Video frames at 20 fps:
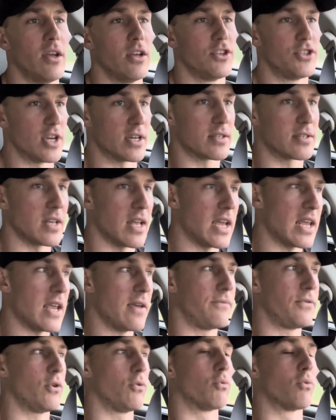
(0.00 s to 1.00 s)
Just like
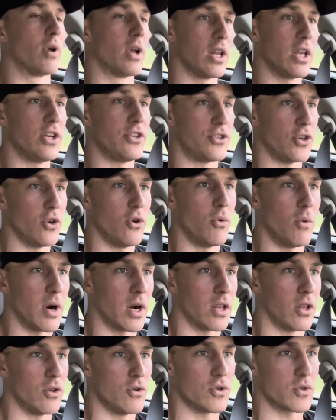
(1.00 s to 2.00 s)
if you really do want
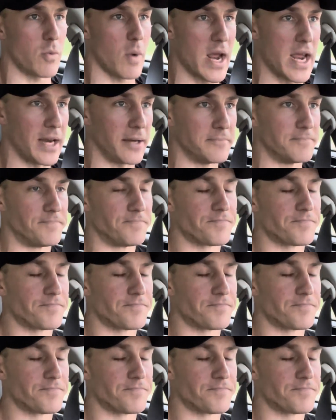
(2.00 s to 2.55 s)
to lose weight,